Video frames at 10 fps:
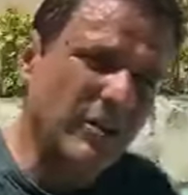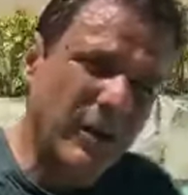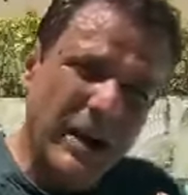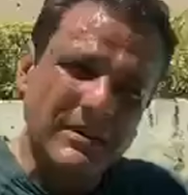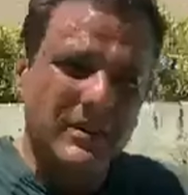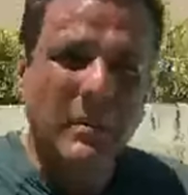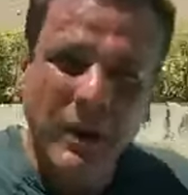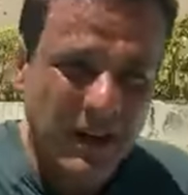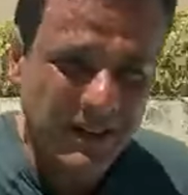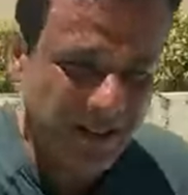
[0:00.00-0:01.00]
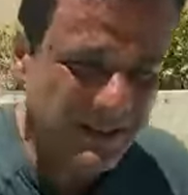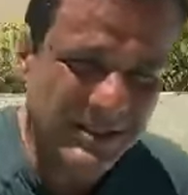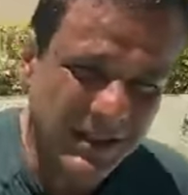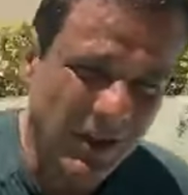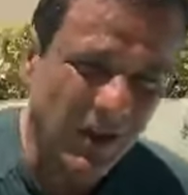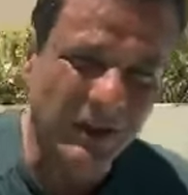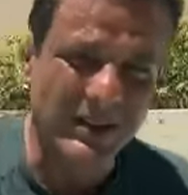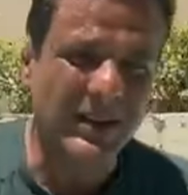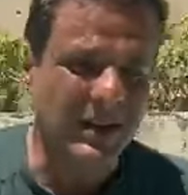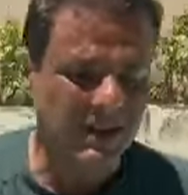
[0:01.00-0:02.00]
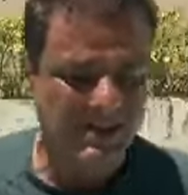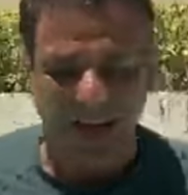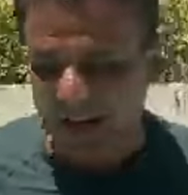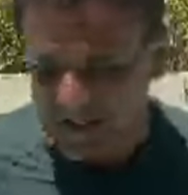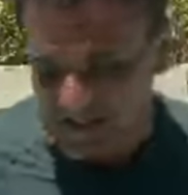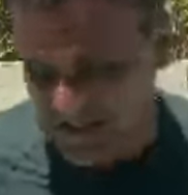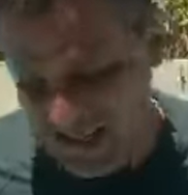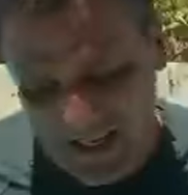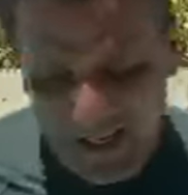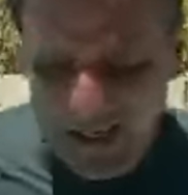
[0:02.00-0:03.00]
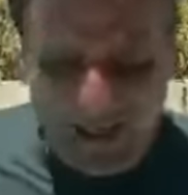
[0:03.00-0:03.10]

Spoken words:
great abundance, you know, and scarcity.